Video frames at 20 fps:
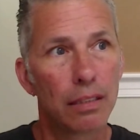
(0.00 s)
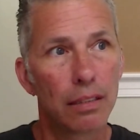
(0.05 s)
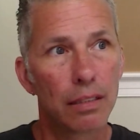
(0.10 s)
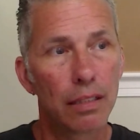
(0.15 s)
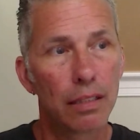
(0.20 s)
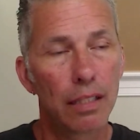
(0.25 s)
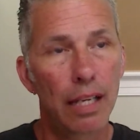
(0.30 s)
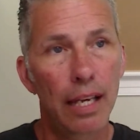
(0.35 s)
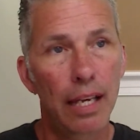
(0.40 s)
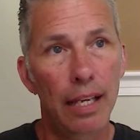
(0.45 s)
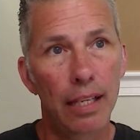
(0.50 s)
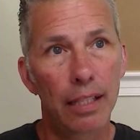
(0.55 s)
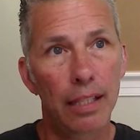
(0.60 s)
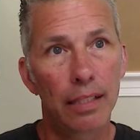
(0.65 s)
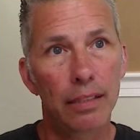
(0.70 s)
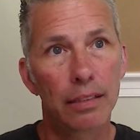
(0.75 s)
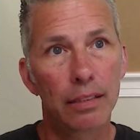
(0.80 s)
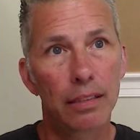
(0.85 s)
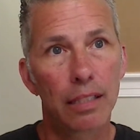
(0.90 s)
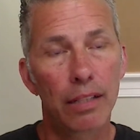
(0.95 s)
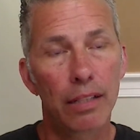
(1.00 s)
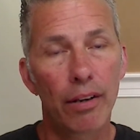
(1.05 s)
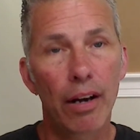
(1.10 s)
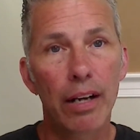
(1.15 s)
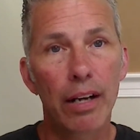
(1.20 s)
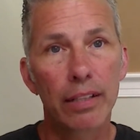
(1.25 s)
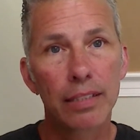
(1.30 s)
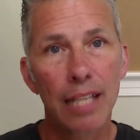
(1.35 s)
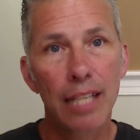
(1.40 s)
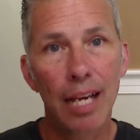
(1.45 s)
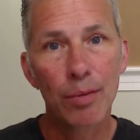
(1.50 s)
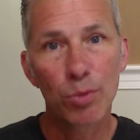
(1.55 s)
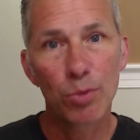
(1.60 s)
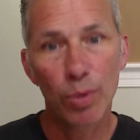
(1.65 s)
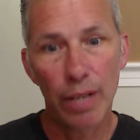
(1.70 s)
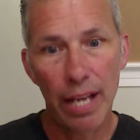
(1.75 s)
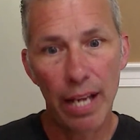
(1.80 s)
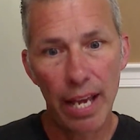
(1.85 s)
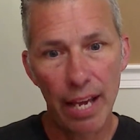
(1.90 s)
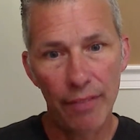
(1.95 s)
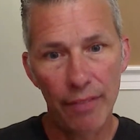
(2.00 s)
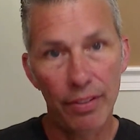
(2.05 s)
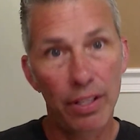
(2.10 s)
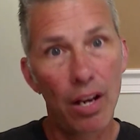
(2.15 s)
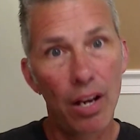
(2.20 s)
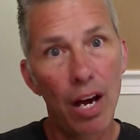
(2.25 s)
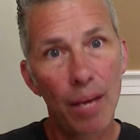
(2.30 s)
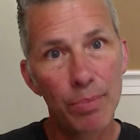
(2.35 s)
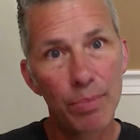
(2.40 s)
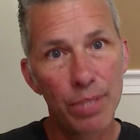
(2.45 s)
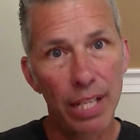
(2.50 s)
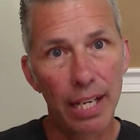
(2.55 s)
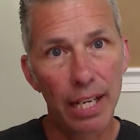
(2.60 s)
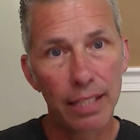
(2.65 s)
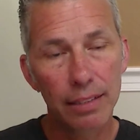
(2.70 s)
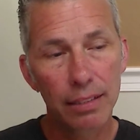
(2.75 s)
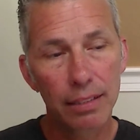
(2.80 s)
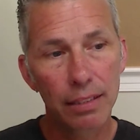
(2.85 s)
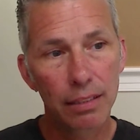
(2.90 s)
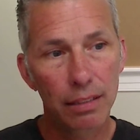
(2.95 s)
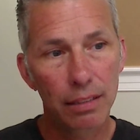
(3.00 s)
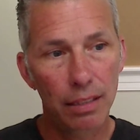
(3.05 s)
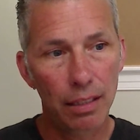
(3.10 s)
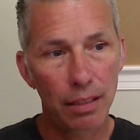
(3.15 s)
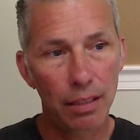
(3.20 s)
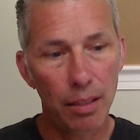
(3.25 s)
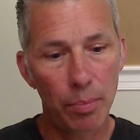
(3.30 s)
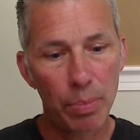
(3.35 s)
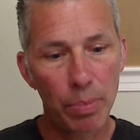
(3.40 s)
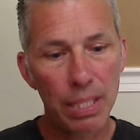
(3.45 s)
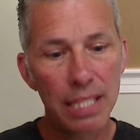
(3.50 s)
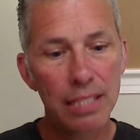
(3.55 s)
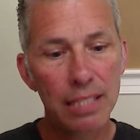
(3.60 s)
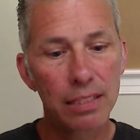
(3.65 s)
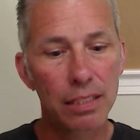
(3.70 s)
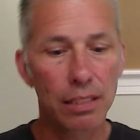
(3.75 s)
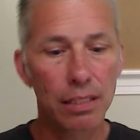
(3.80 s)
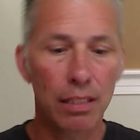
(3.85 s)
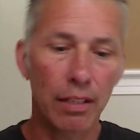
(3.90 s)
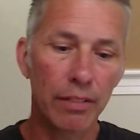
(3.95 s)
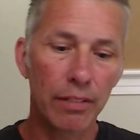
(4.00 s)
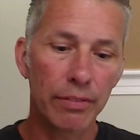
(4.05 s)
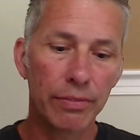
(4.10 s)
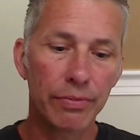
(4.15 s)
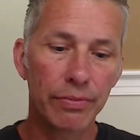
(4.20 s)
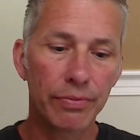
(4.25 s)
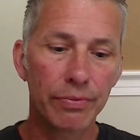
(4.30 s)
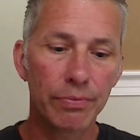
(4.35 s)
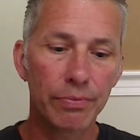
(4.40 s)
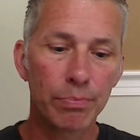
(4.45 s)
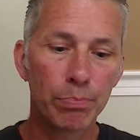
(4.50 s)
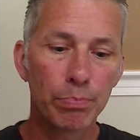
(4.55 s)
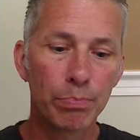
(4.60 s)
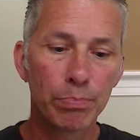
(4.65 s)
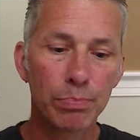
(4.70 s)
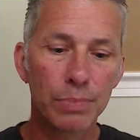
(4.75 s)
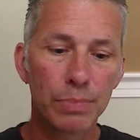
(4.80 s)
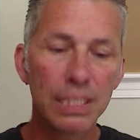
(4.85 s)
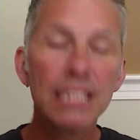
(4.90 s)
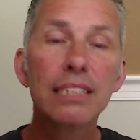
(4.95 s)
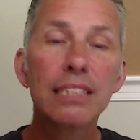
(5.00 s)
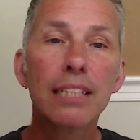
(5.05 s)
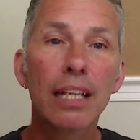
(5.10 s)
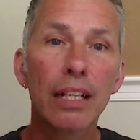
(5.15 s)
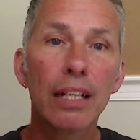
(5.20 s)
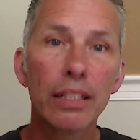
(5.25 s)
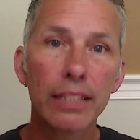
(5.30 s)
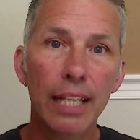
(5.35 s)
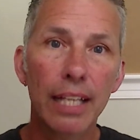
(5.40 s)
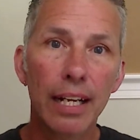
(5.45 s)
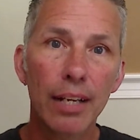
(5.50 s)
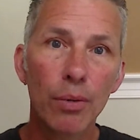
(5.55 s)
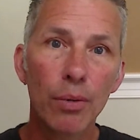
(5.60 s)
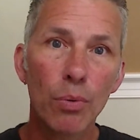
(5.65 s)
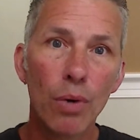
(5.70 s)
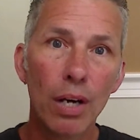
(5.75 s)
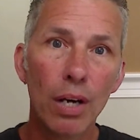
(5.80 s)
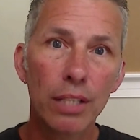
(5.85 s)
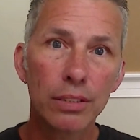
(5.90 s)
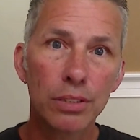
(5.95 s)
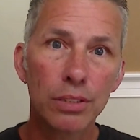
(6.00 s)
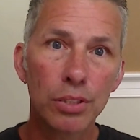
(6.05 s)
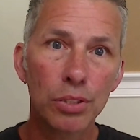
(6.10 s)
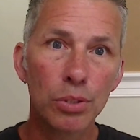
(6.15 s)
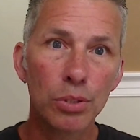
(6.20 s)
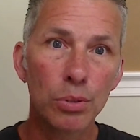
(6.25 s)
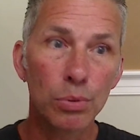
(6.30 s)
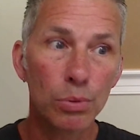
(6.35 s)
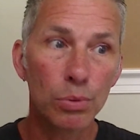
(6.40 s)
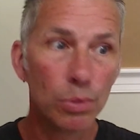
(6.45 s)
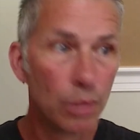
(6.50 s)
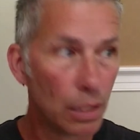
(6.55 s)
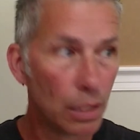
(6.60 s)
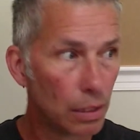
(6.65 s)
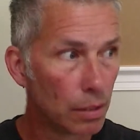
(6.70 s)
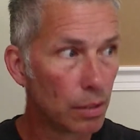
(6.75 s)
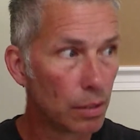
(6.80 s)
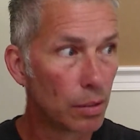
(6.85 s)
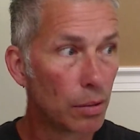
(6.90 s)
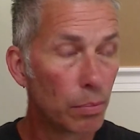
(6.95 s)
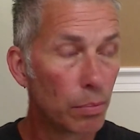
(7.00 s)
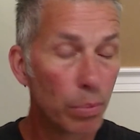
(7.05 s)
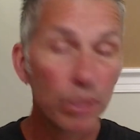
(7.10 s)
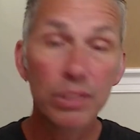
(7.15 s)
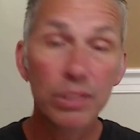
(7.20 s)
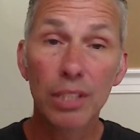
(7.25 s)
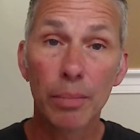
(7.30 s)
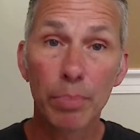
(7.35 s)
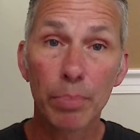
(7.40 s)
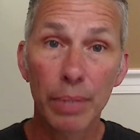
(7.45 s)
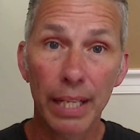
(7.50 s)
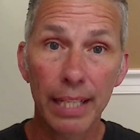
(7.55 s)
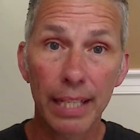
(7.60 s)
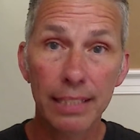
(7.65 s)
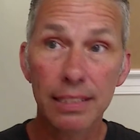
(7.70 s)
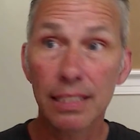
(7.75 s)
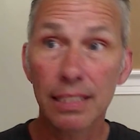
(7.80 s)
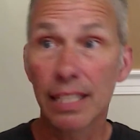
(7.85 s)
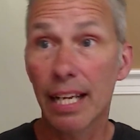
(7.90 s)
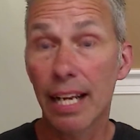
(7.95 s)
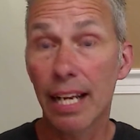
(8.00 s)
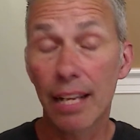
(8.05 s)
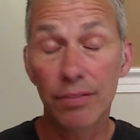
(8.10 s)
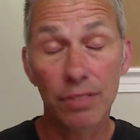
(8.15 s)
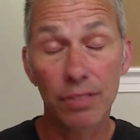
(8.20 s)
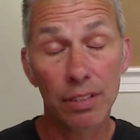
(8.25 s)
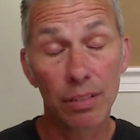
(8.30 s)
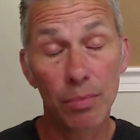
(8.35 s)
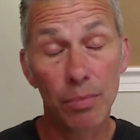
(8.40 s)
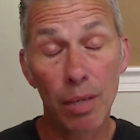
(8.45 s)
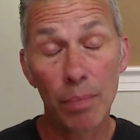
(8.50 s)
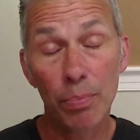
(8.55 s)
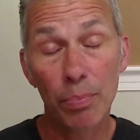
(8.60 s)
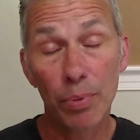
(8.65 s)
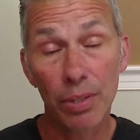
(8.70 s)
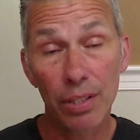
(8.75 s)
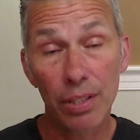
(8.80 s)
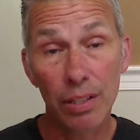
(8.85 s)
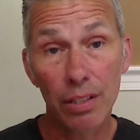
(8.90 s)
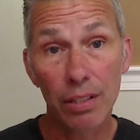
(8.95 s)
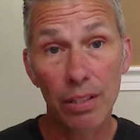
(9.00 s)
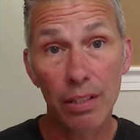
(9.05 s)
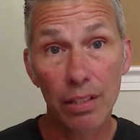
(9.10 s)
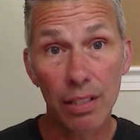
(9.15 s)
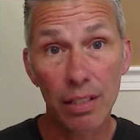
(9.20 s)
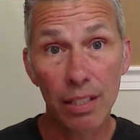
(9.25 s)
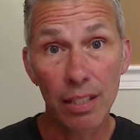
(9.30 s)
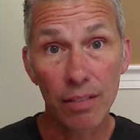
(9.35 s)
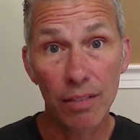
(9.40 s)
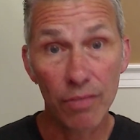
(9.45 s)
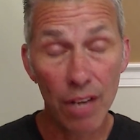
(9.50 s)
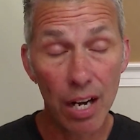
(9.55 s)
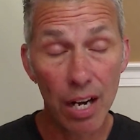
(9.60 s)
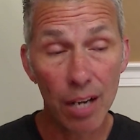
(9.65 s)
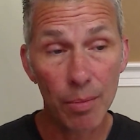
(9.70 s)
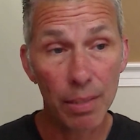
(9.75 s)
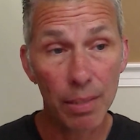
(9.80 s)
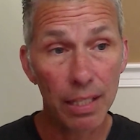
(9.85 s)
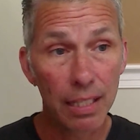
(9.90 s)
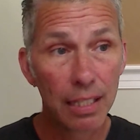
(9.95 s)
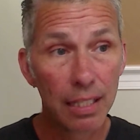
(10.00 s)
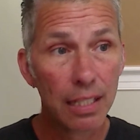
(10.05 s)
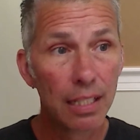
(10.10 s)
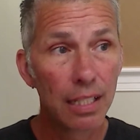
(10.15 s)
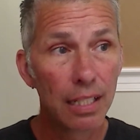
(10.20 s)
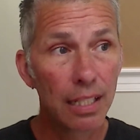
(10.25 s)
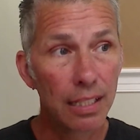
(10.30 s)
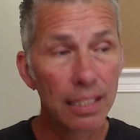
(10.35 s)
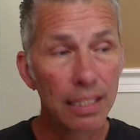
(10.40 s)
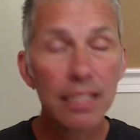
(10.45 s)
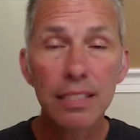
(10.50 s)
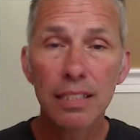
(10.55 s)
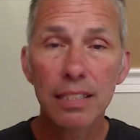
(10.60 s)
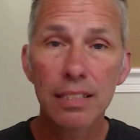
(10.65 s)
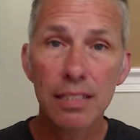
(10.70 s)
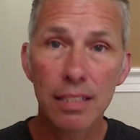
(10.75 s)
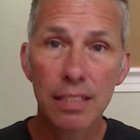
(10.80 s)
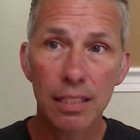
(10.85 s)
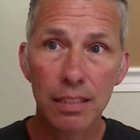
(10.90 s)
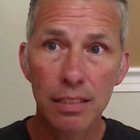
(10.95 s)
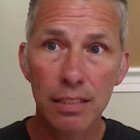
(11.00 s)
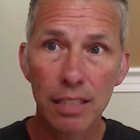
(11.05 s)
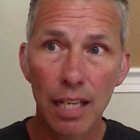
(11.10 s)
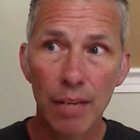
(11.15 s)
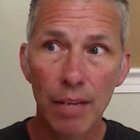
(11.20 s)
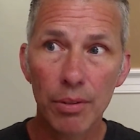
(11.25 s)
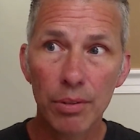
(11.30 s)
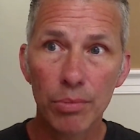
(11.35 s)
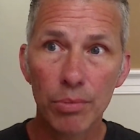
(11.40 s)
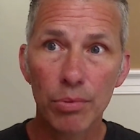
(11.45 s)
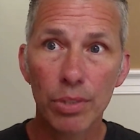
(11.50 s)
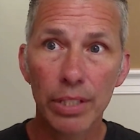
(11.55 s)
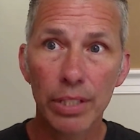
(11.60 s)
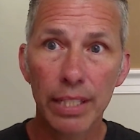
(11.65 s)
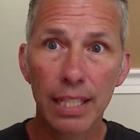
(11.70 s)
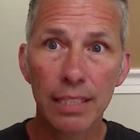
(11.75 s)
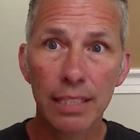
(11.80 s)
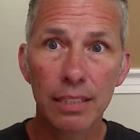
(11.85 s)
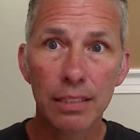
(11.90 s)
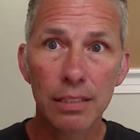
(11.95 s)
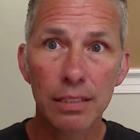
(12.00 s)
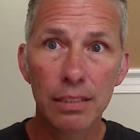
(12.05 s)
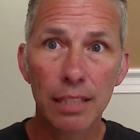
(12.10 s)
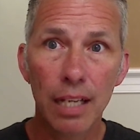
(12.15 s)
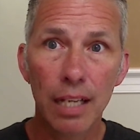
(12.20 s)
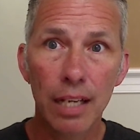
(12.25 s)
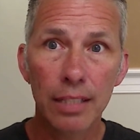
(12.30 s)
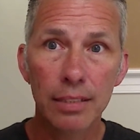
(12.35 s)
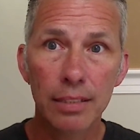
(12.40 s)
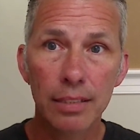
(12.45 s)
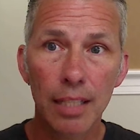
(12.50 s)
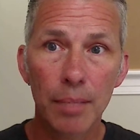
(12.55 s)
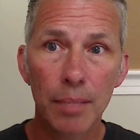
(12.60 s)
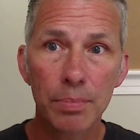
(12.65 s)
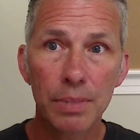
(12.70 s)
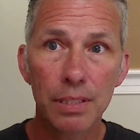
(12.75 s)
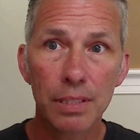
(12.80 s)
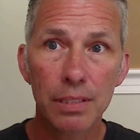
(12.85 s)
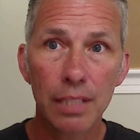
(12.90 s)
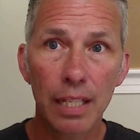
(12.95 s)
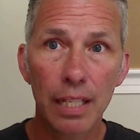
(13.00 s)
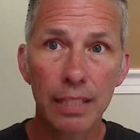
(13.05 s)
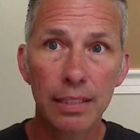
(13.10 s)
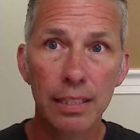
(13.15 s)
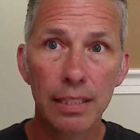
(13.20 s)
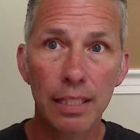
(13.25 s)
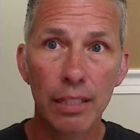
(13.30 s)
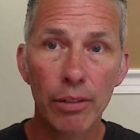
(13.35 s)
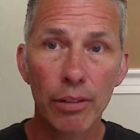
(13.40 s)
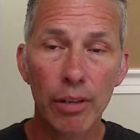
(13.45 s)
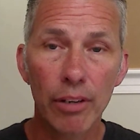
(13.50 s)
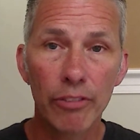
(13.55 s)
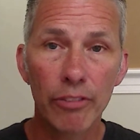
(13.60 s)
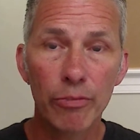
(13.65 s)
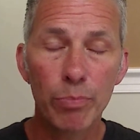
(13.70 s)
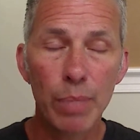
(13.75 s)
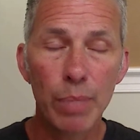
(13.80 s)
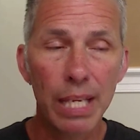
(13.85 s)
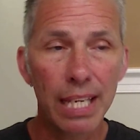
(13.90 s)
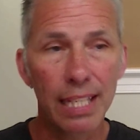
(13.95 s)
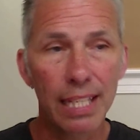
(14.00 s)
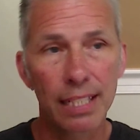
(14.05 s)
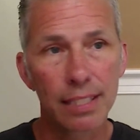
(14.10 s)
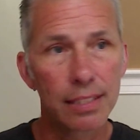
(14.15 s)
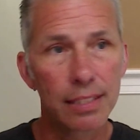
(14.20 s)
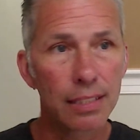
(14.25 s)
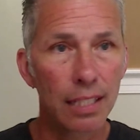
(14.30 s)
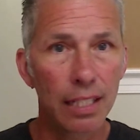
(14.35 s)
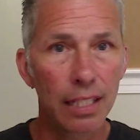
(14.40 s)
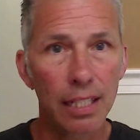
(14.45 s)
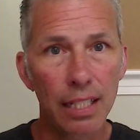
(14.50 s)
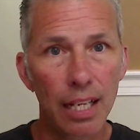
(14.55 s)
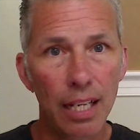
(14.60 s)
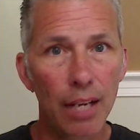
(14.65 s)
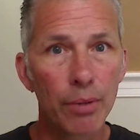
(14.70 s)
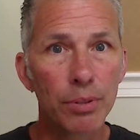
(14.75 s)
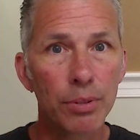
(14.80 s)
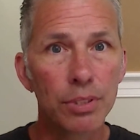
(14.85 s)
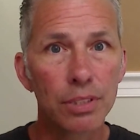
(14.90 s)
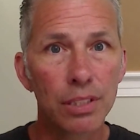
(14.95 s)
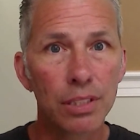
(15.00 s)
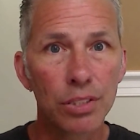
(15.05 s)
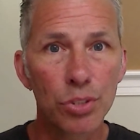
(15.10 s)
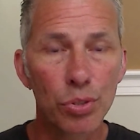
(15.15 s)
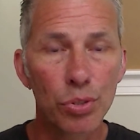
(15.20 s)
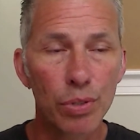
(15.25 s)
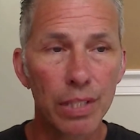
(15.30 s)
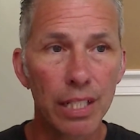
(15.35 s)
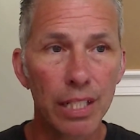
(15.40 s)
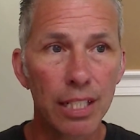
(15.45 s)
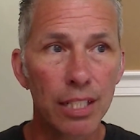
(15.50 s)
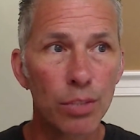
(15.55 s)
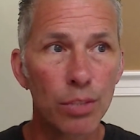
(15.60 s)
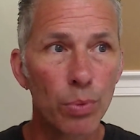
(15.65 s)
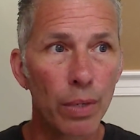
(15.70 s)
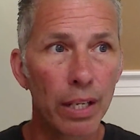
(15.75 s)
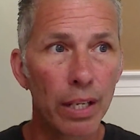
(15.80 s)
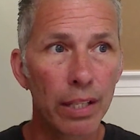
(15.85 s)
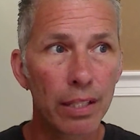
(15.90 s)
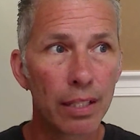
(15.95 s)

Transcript: And there are times when I have an object, a piece of detail that I want to put someplace, and then I have to come up with the environment. In this instance, I really had this concept, this idea of being in a city. I was intrigued with